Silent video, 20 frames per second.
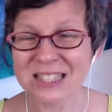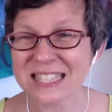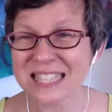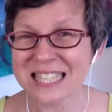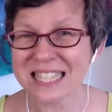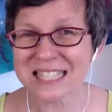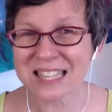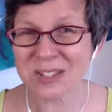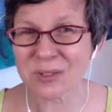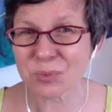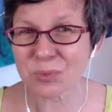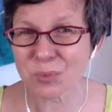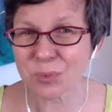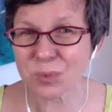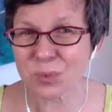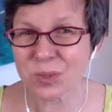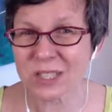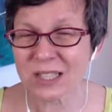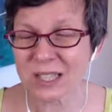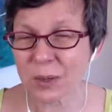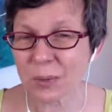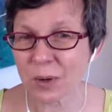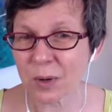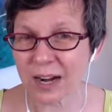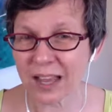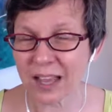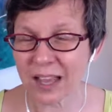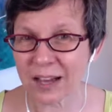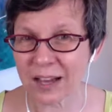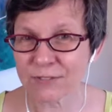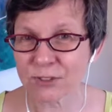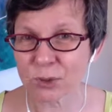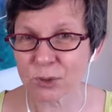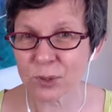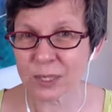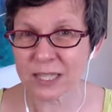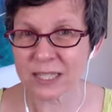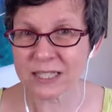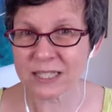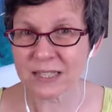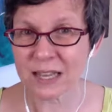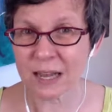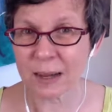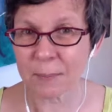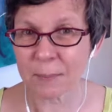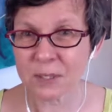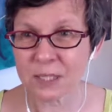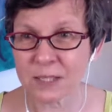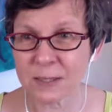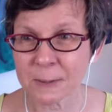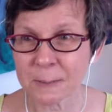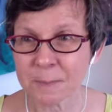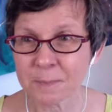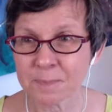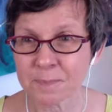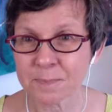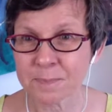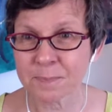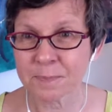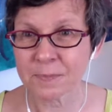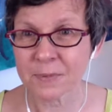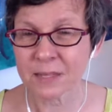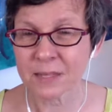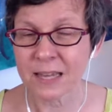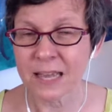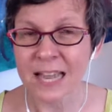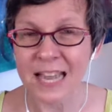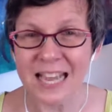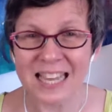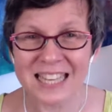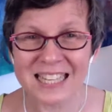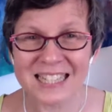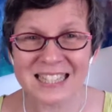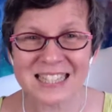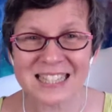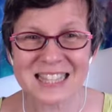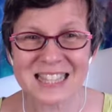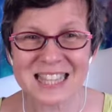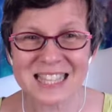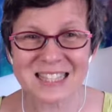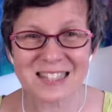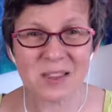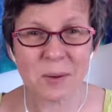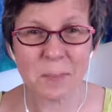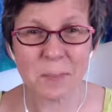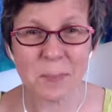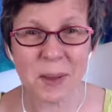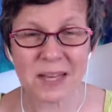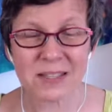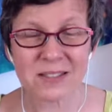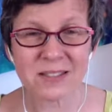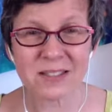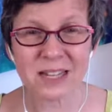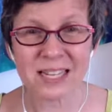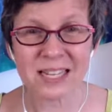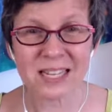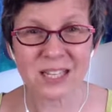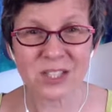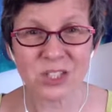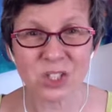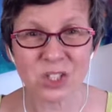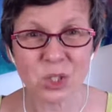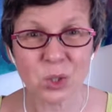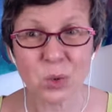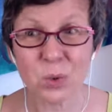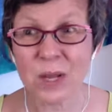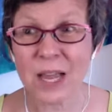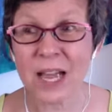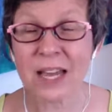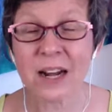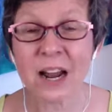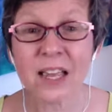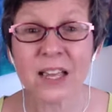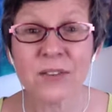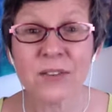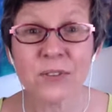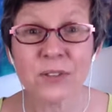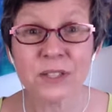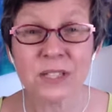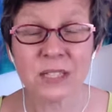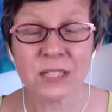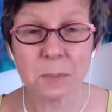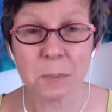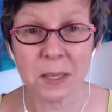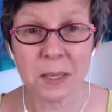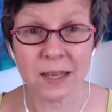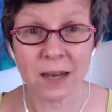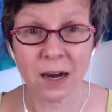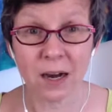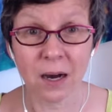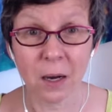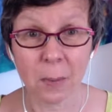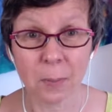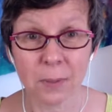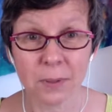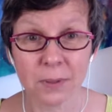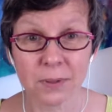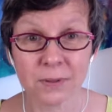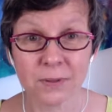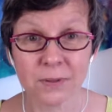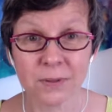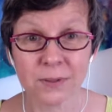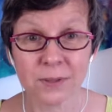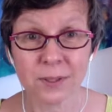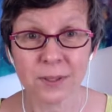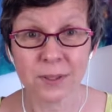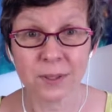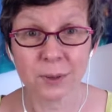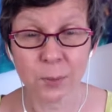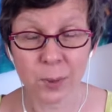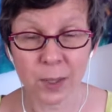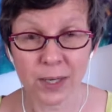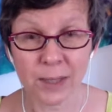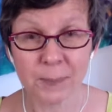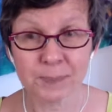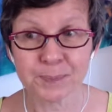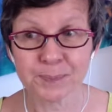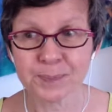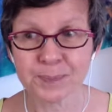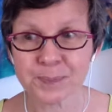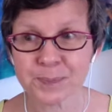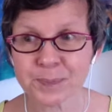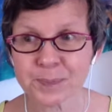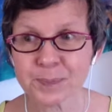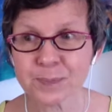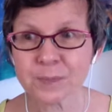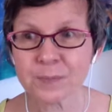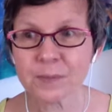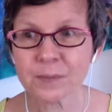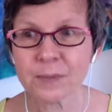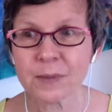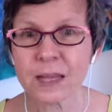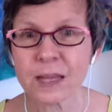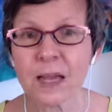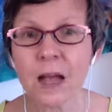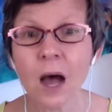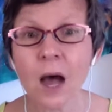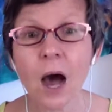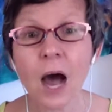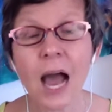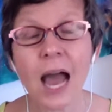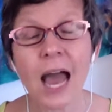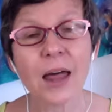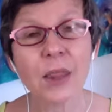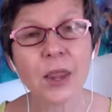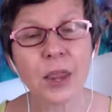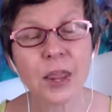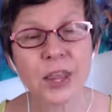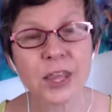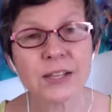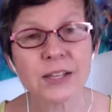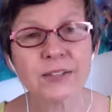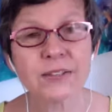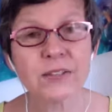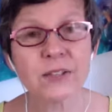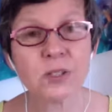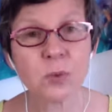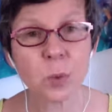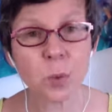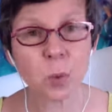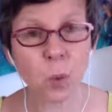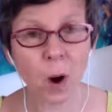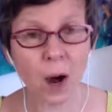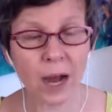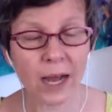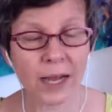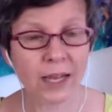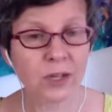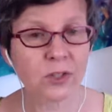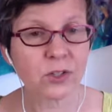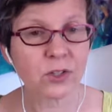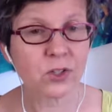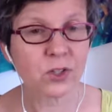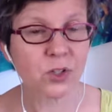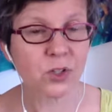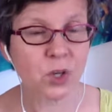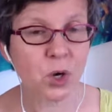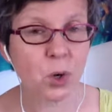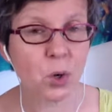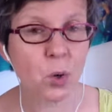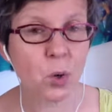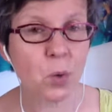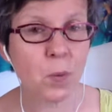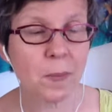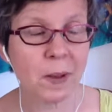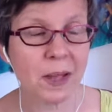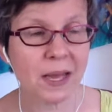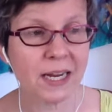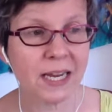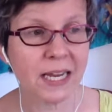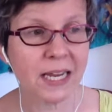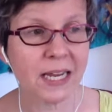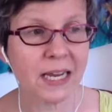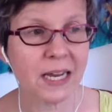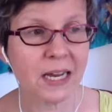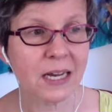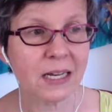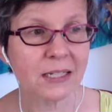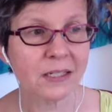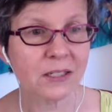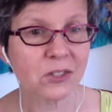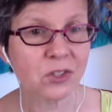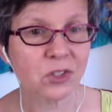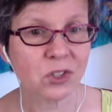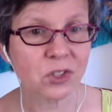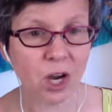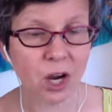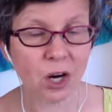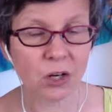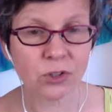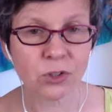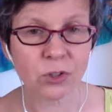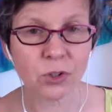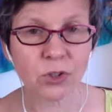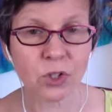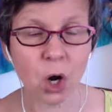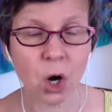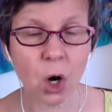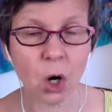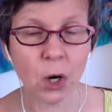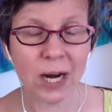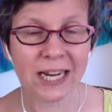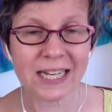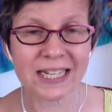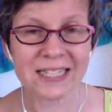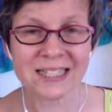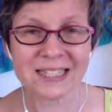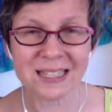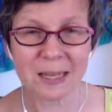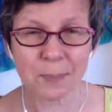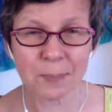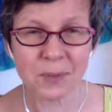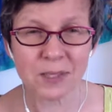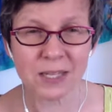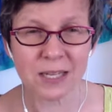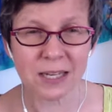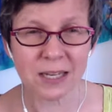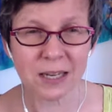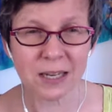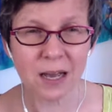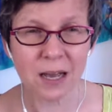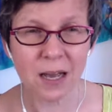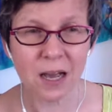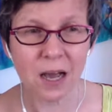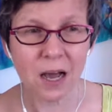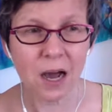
Is this really what I have to accept? Is this the best I can do? Can I even speak up? Right? And this is why so many doctors are accepting